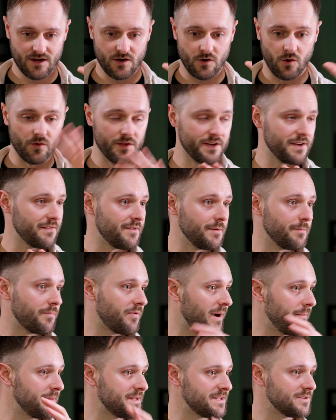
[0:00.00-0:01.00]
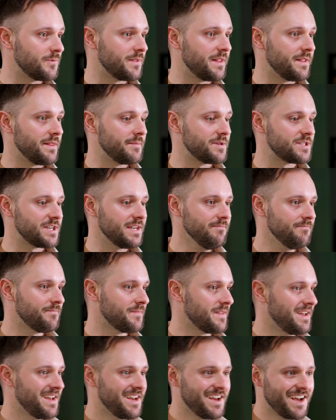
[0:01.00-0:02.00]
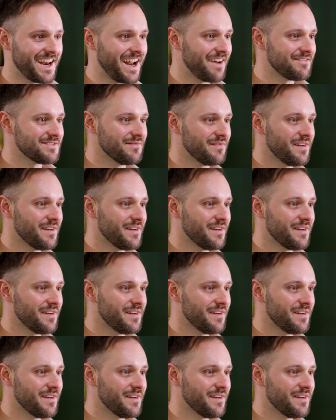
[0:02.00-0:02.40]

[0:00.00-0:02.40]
all the different parameters within the machine, and have some